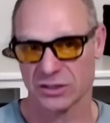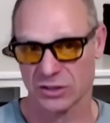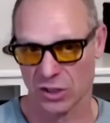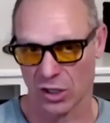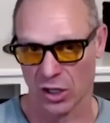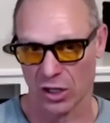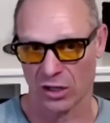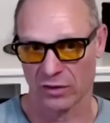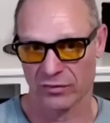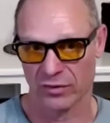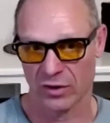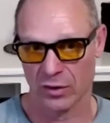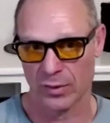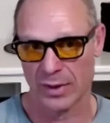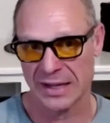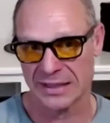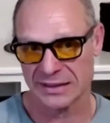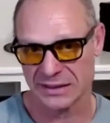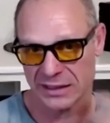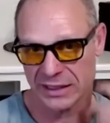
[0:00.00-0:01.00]
to all of our
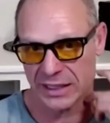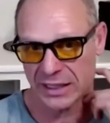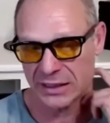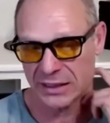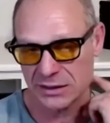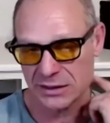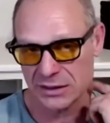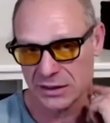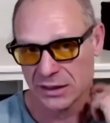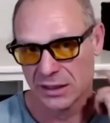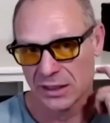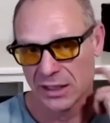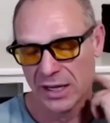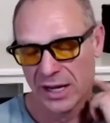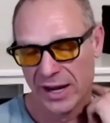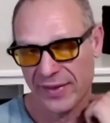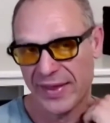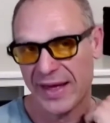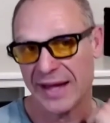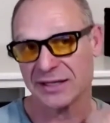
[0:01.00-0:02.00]
residents
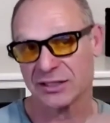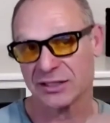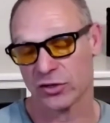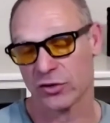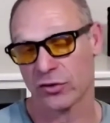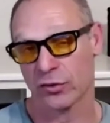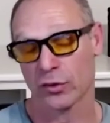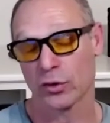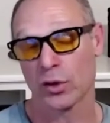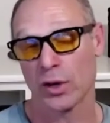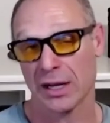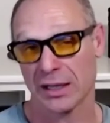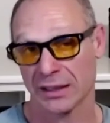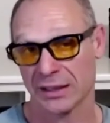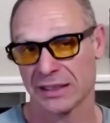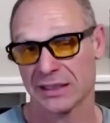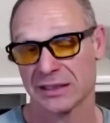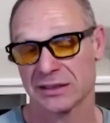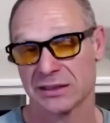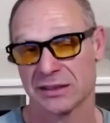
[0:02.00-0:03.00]
and that's through at
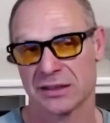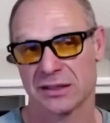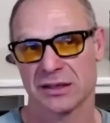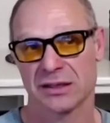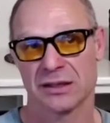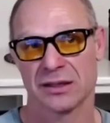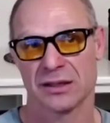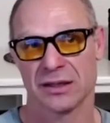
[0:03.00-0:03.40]
least